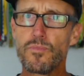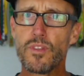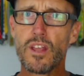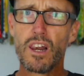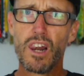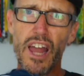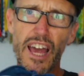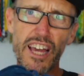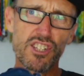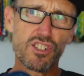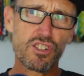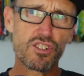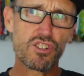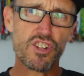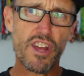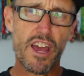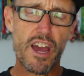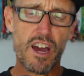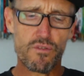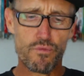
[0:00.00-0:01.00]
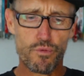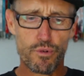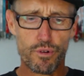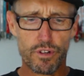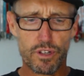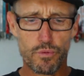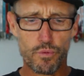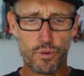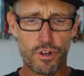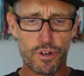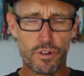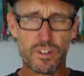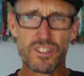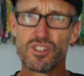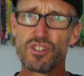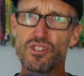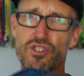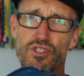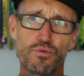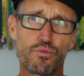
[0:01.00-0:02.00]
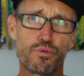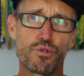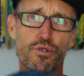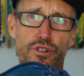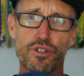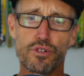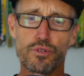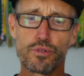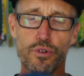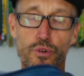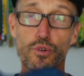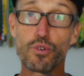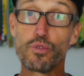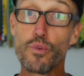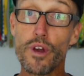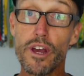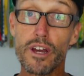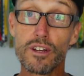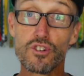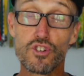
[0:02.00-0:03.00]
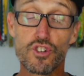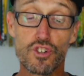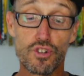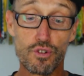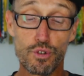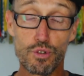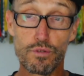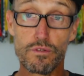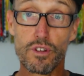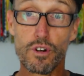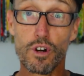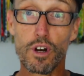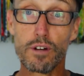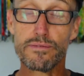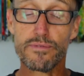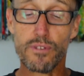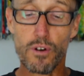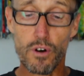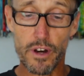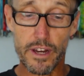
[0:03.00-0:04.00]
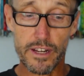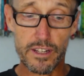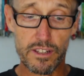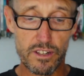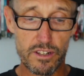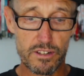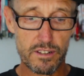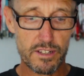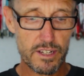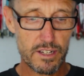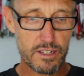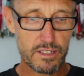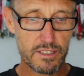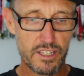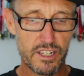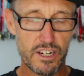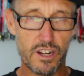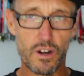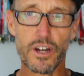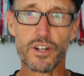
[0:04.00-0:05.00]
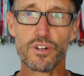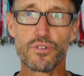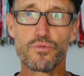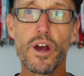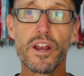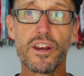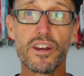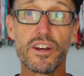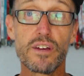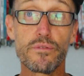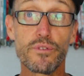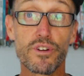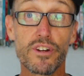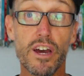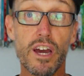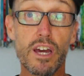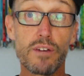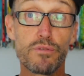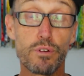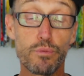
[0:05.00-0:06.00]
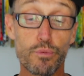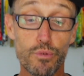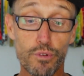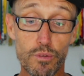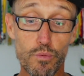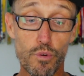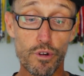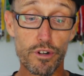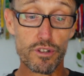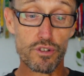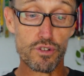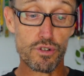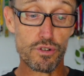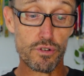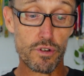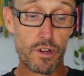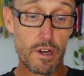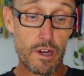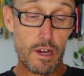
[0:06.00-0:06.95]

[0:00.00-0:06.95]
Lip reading: Laces down really well. It's just a really good all-round shoe that I find that I could run in every day if I really wanted to,